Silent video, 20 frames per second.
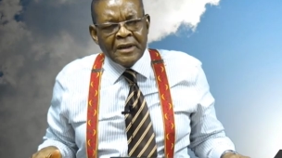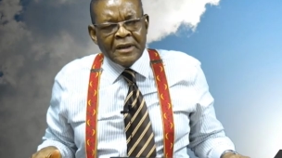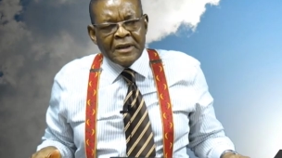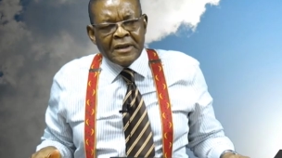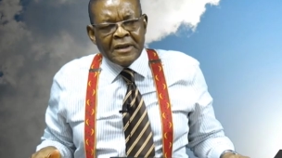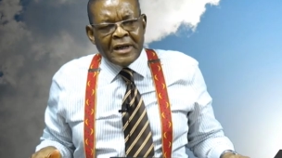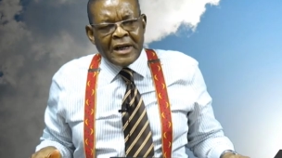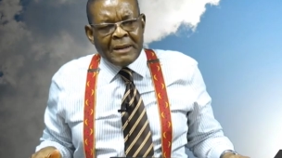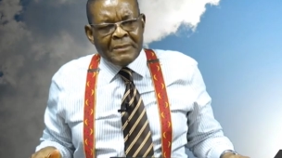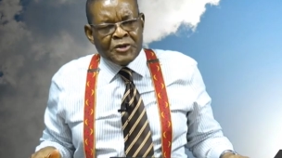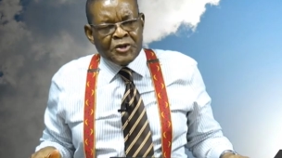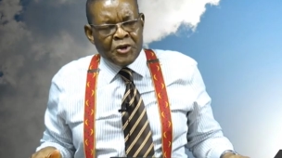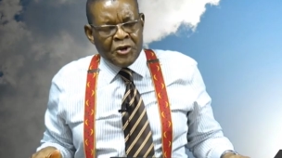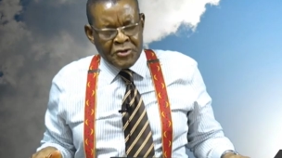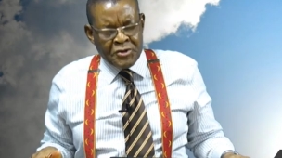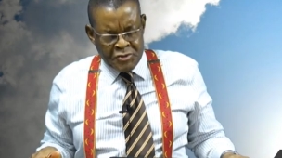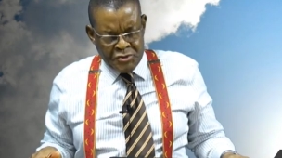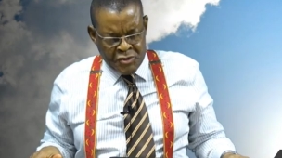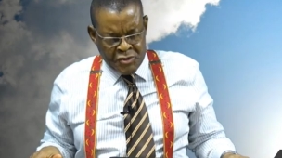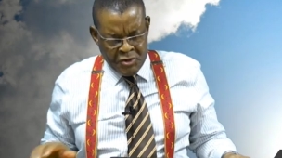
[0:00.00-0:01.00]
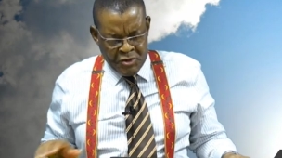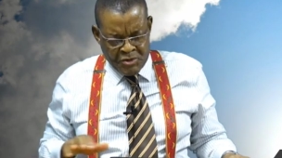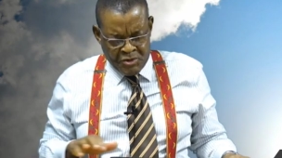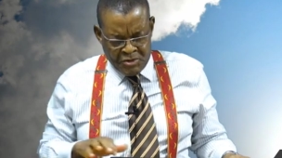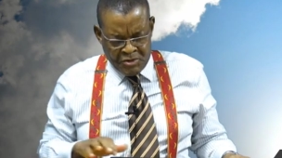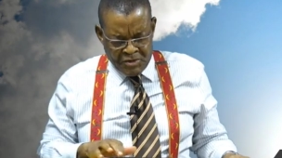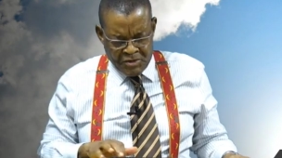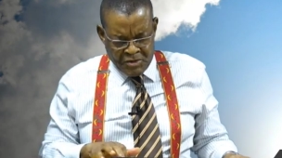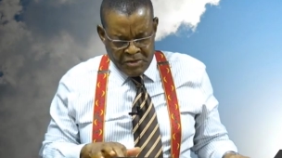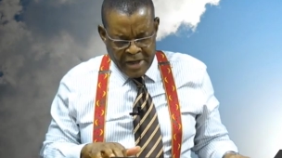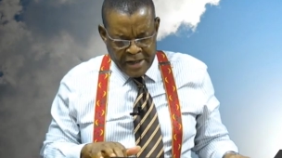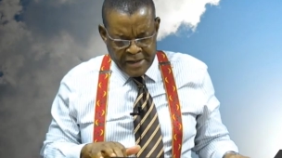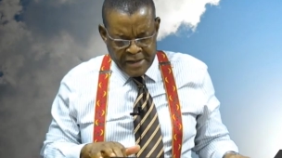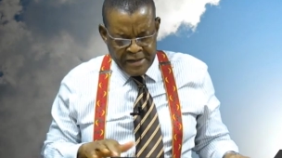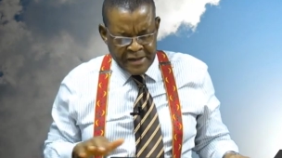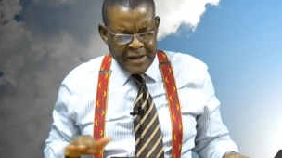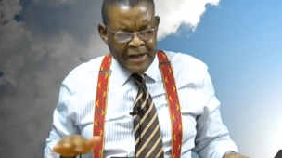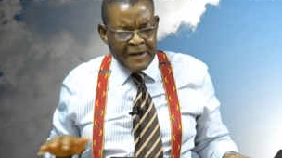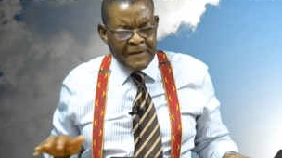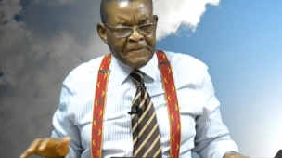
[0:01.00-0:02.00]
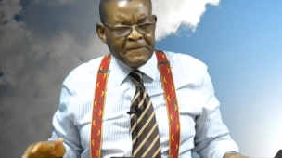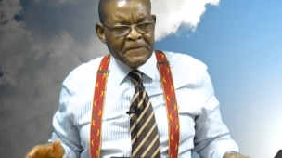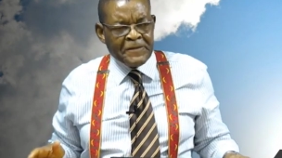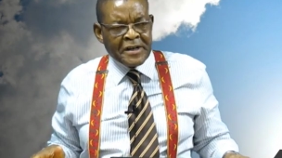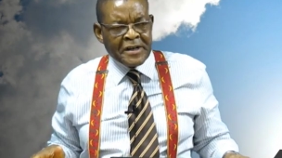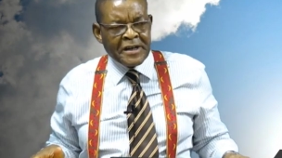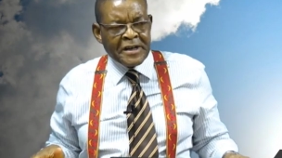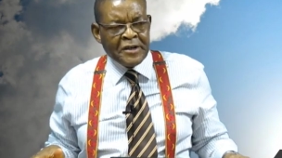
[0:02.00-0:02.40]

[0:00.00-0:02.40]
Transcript: I'm sure you know that every